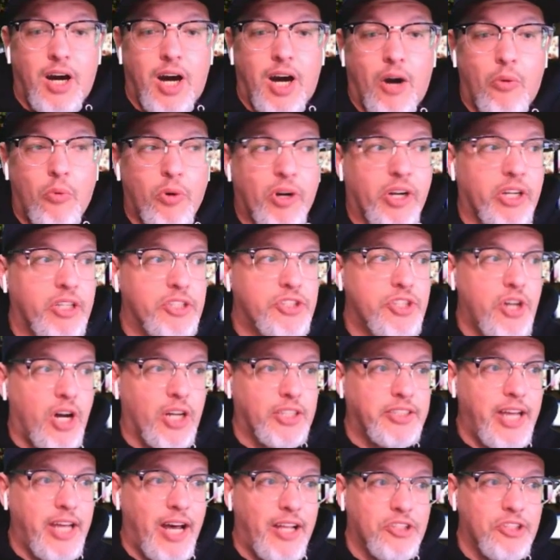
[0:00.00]
We're going to
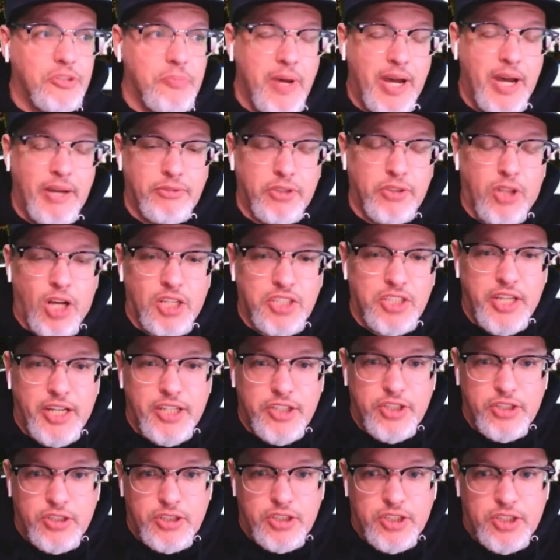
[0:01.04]
talk Dallas Mavs, Los
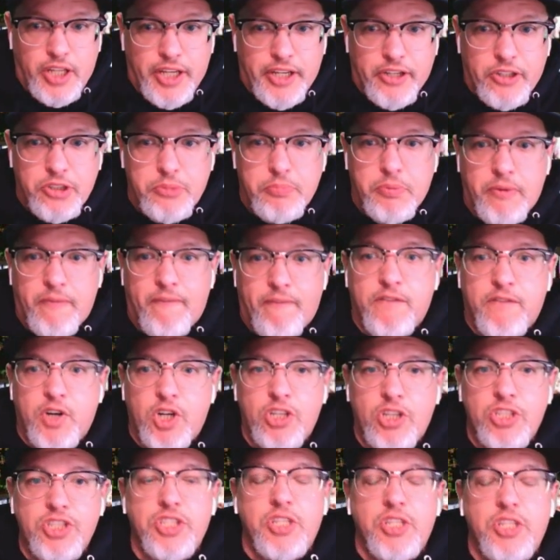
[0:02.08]
Angeles Lakers. But
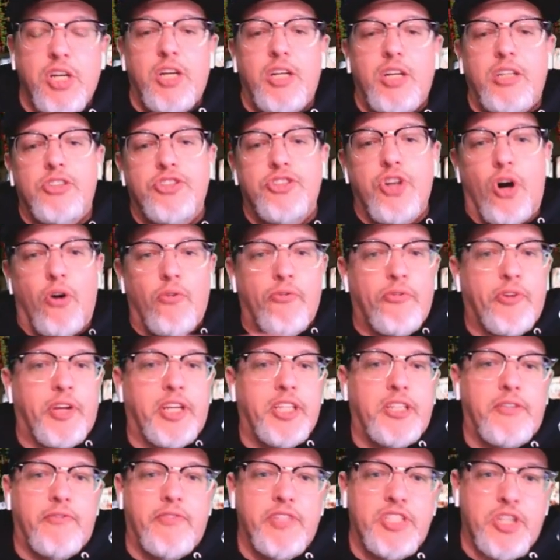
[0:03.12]
first, don't forget
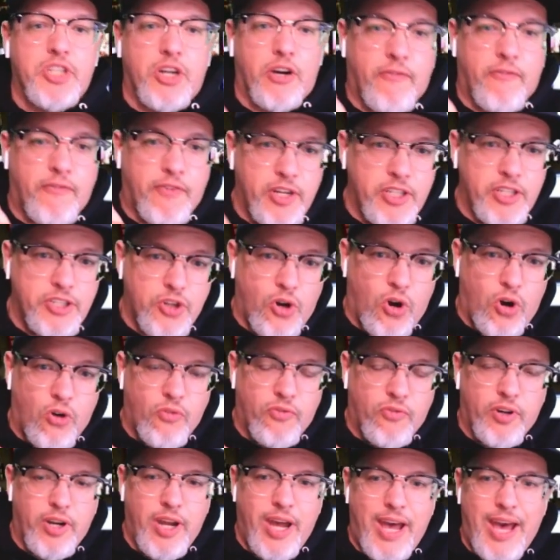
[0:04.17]
to visit our friends
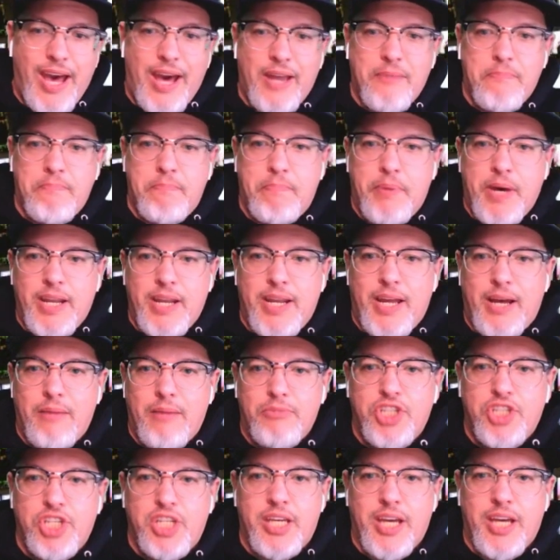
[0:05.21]
over at
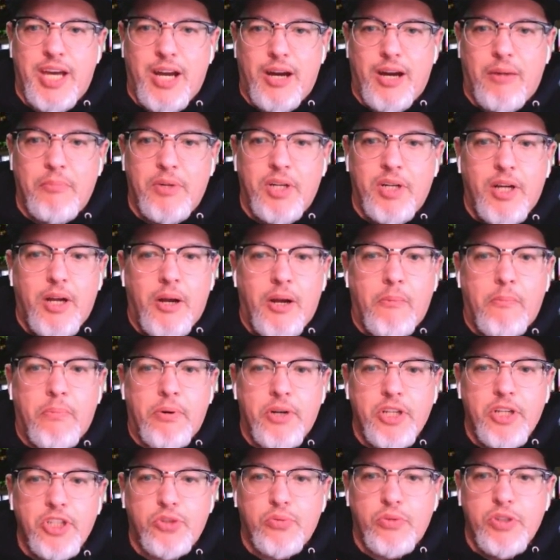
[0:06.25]
BetMGM.
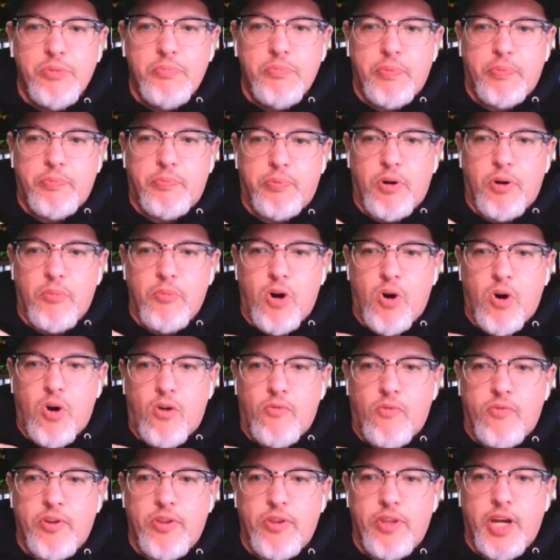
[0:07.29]
Pretty sweet promo
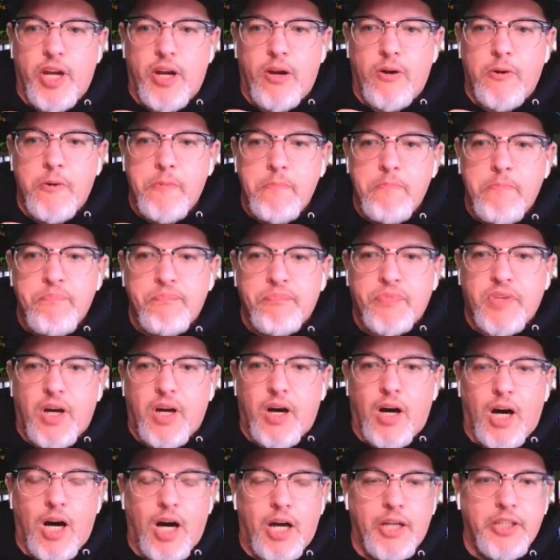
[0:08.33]
over there.
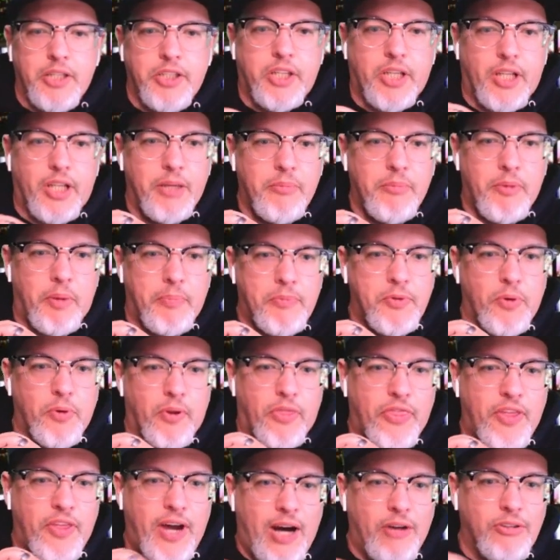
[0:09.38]
Claim up to
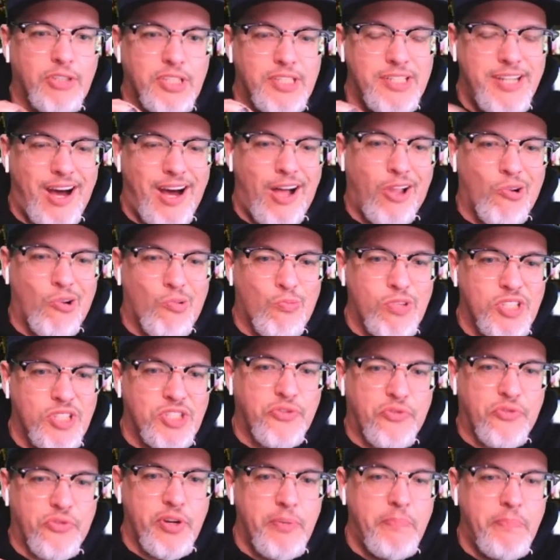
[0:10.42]
$1,000
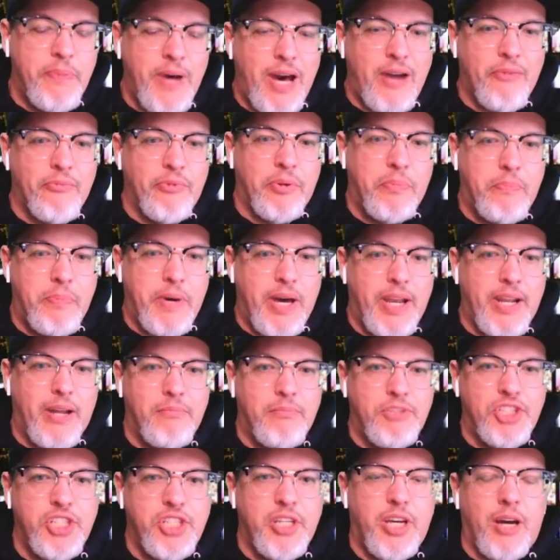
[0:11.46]
risk-free bet with
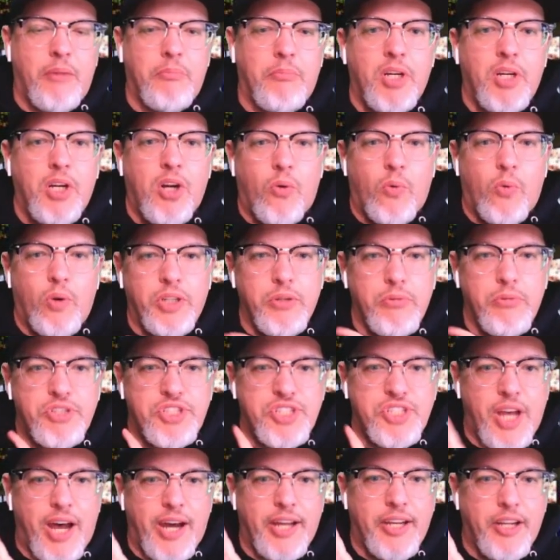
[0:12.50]
BetMGM when you
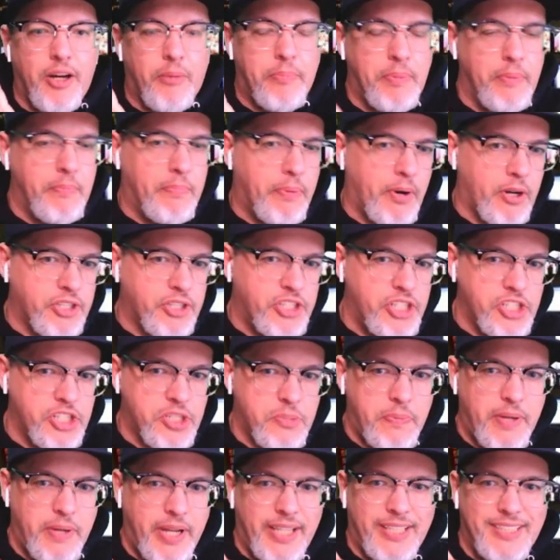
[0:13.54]
sign up in
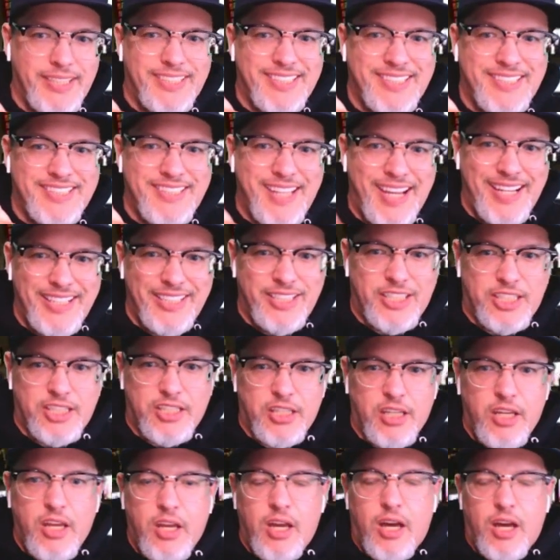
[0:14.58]
participating states.
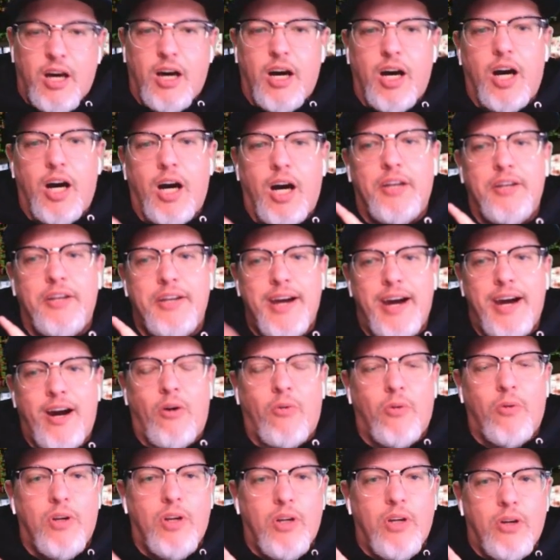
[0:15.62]

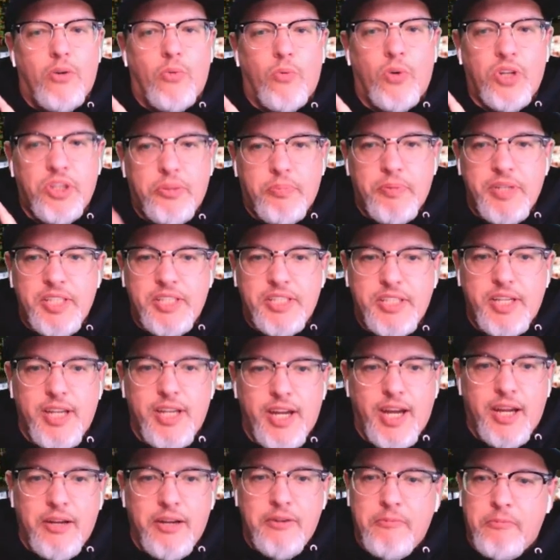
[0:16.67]
Now, with me
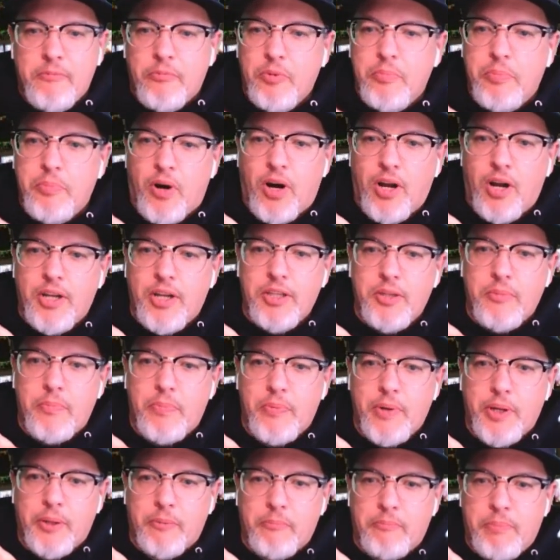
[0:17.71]
today, we brought in
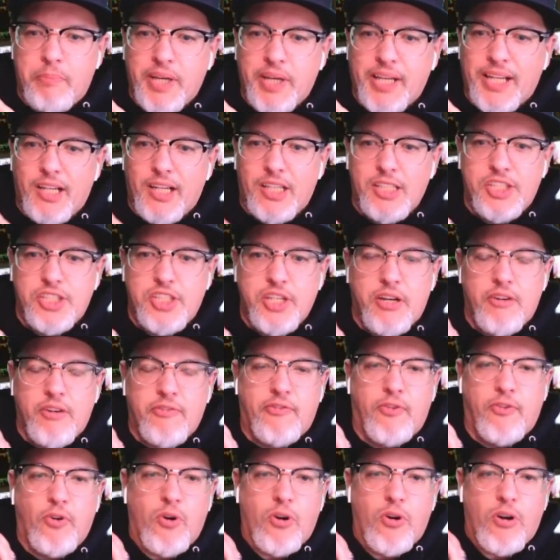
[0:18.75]
the big guns here
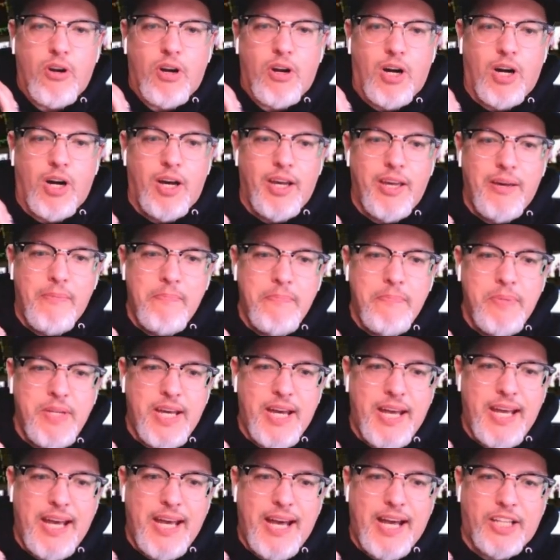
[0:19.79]
for
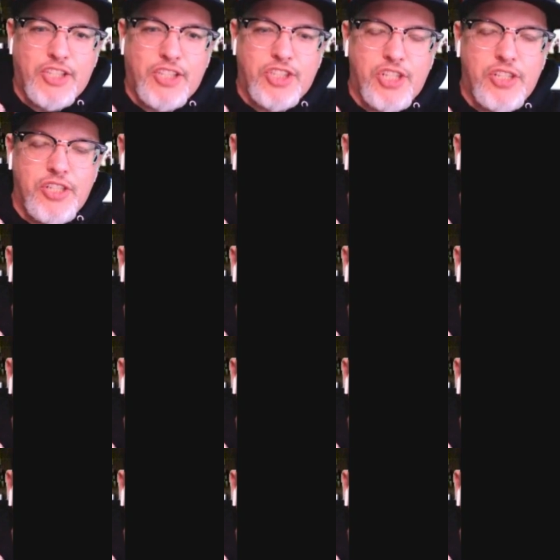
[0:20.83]
NBA action